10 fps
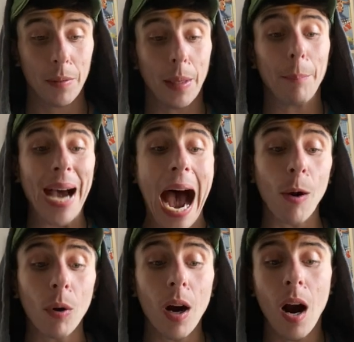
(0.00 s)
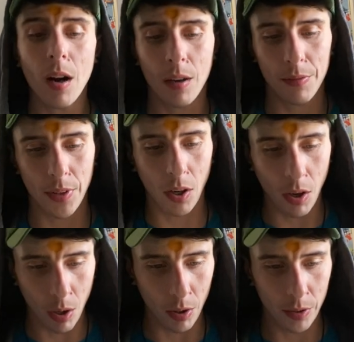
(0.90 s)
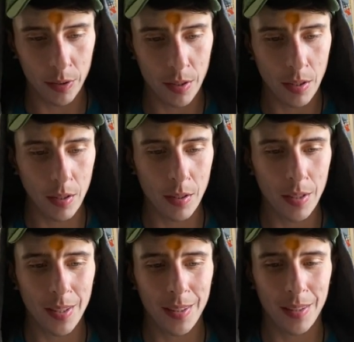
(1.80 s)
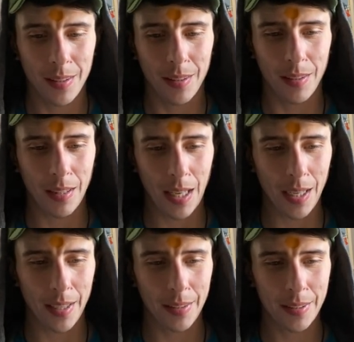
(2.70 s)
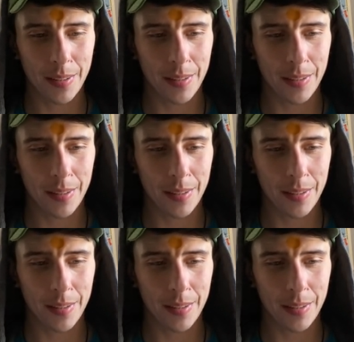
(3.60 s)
the power of the heart that